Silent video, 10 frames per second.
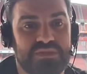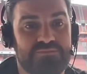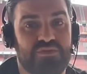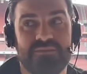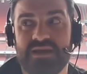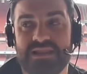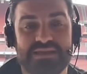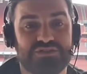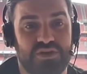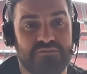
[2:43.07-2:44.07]
the Premier
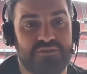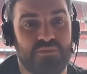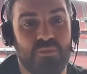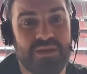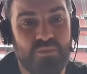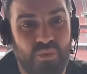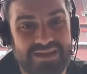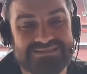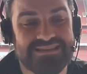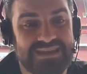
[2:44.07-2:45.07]
League trophy will be
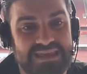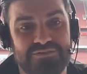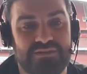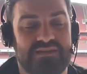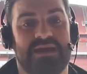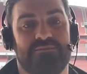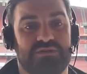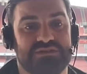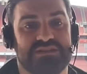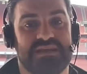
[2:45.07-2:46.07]
waiting here at the
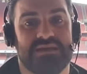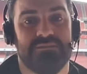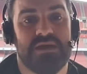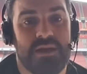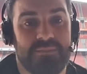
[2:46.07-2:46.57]
Emirates Stadium